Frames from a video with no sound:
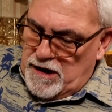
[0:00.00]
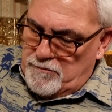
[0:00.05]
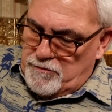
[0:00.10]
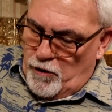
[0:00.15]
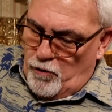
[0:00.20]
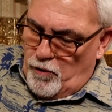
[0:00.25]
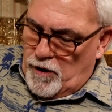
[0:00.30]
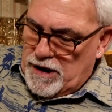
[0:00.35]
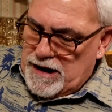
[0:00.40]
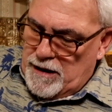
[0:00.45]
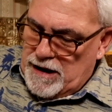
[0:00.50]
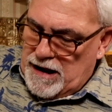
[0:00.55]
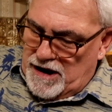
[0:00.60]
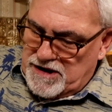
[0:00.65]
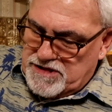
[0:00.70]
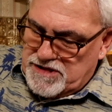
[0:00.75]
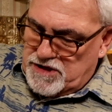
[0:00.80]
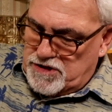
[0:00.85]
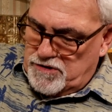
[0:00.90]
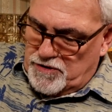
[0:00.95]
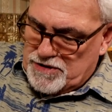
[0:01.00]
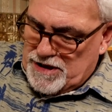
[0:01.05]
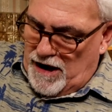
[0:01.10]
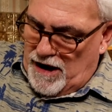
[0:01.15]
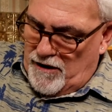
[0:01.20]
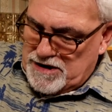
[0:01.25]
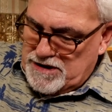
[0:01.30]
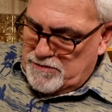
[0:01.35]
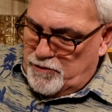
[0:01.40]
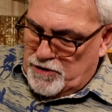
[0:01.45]
but what I like to do is
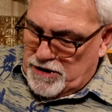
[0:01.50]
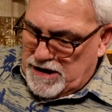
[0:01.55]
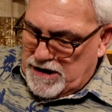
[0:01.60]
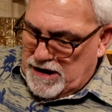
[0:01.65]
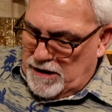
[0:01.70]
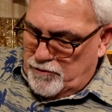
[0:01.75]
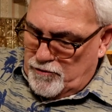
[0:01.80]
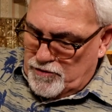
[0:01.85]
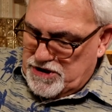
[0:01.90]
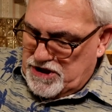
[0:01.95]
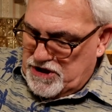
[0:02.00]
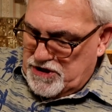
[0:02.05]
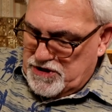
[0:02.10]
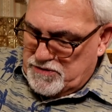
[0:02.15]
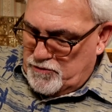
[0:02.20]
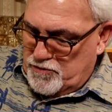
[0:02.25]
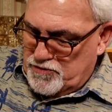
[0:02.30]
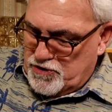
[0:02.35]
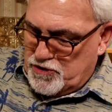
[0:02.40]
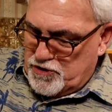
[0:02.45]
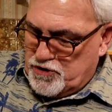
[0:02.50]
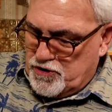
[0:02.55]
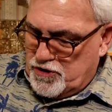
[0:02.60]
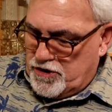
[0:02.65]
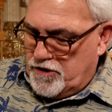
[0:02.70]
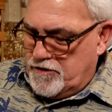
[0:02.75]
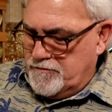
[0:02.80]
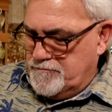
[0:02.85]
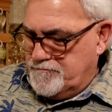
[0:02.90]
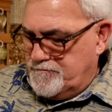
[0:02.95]
I like to put a couple of teaspoons of
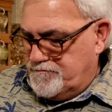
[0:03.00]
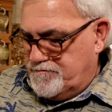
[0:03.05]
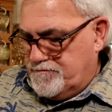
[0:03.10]
sugar